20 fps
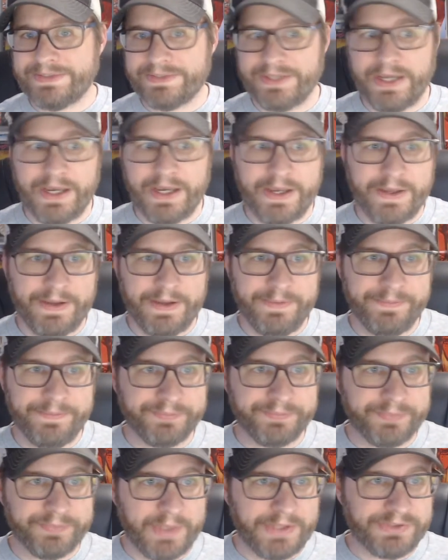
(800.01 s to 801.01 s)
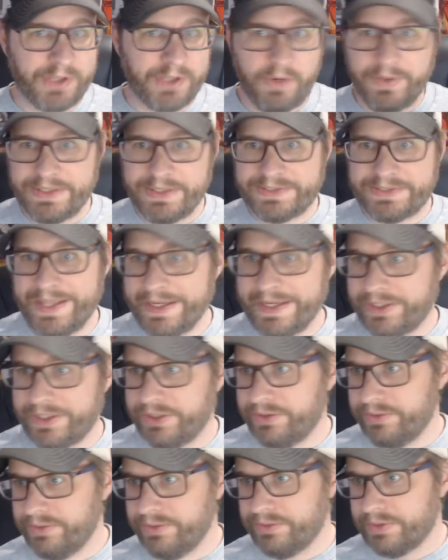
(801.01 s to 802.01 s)
As always, thank
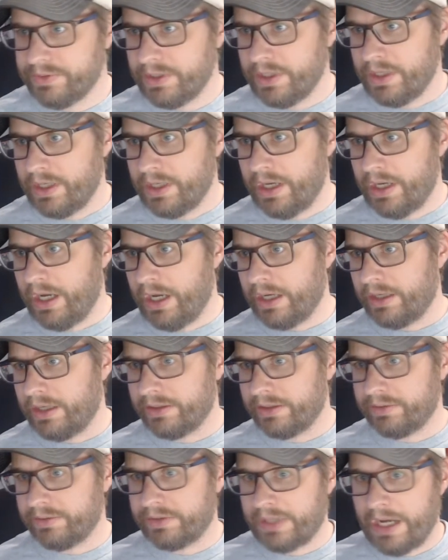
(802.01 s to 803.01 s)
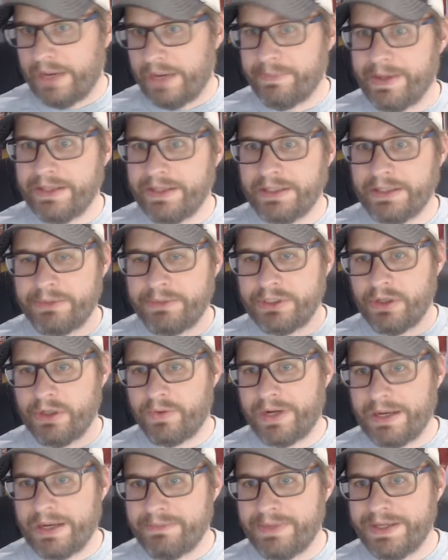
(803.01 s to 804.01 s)
you. Comment, let me know what
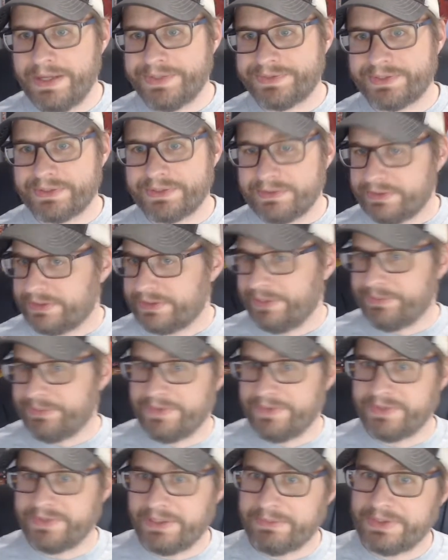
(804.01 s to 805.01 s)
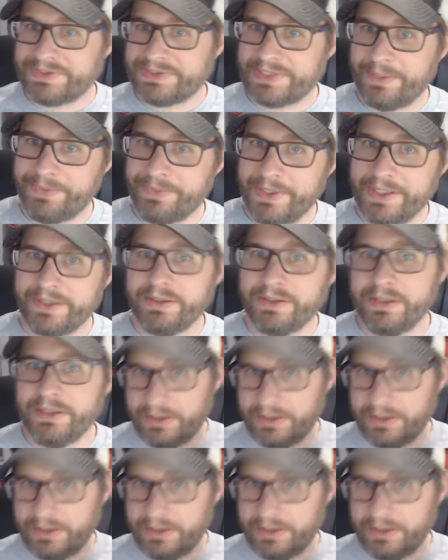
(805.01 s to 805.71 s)
I missed. Sometimes I miss something.